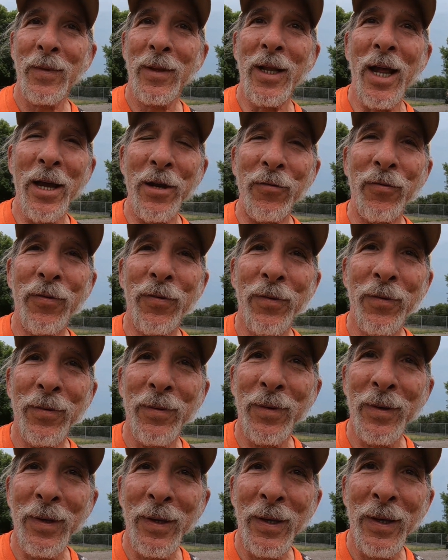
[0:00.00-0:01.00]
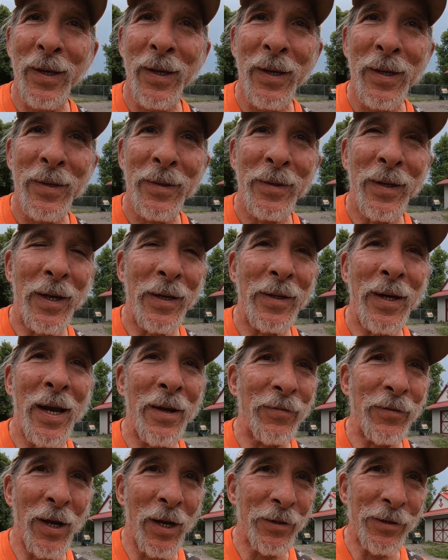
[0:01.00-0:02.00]
life that
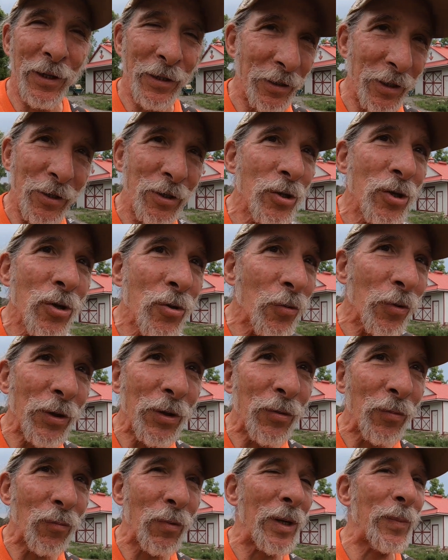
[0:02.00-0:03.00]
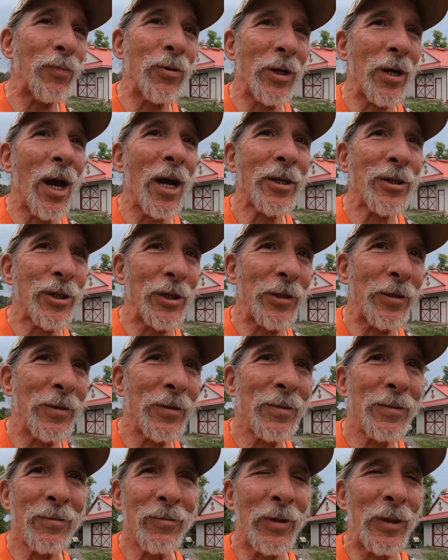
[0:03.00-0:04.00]
have nothing to do with reproduction,
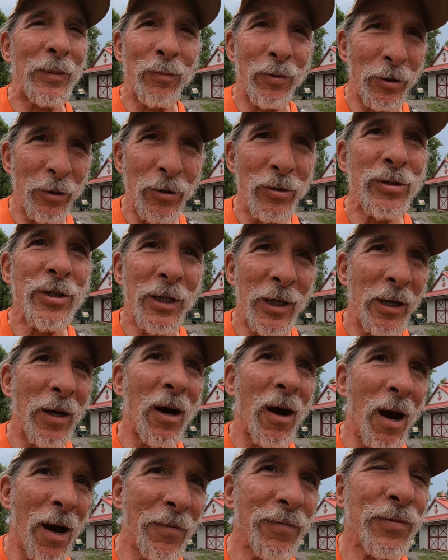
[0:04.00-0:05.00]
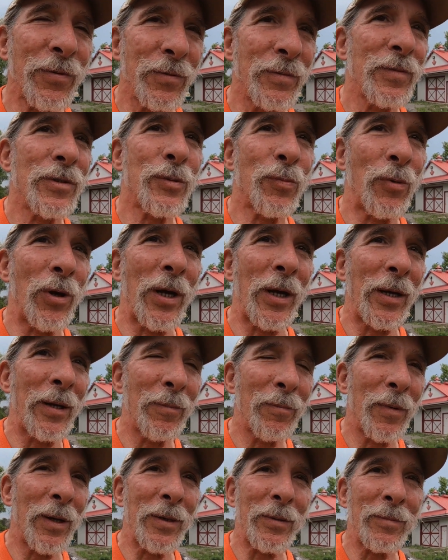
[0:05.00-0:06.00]
reproducing
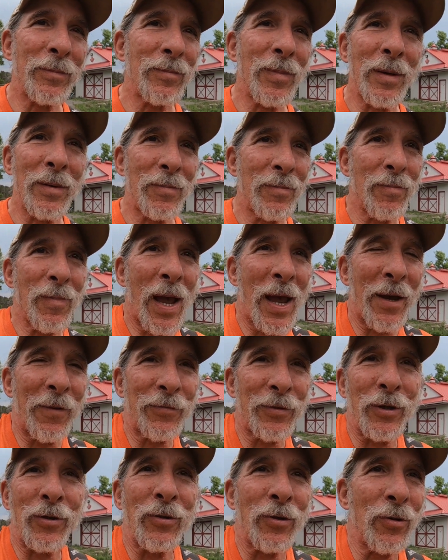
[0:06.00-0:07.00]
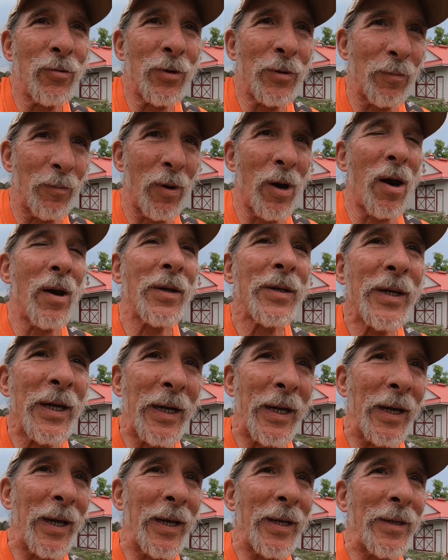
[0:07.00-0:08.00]
offspring, but have to do with
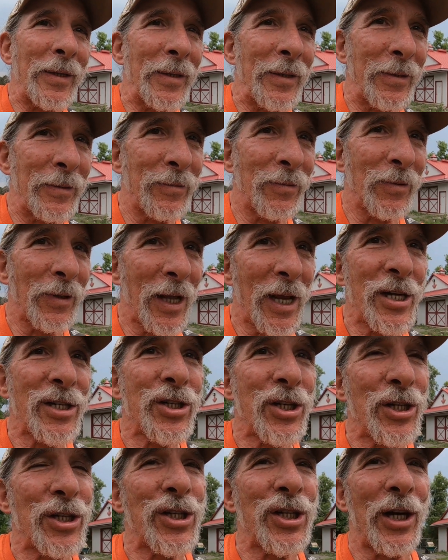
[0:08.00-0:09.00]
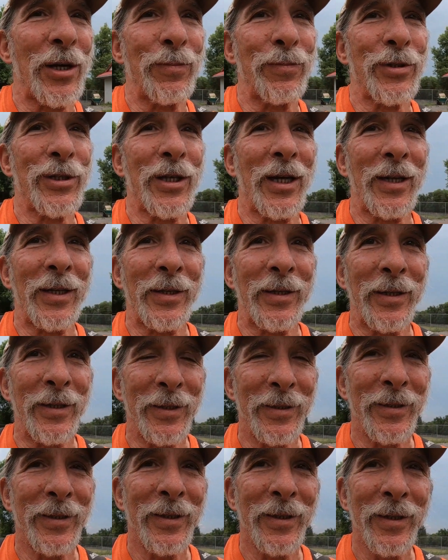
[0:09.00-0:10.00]
bonding and relationships
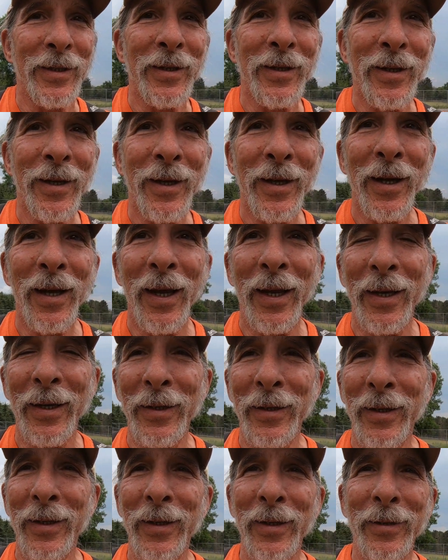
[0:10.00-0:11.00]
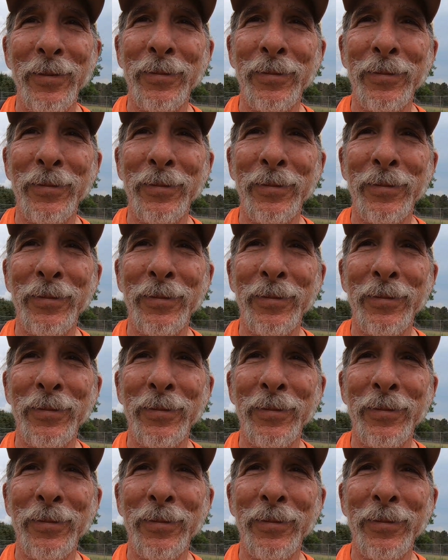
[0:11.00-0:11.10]
and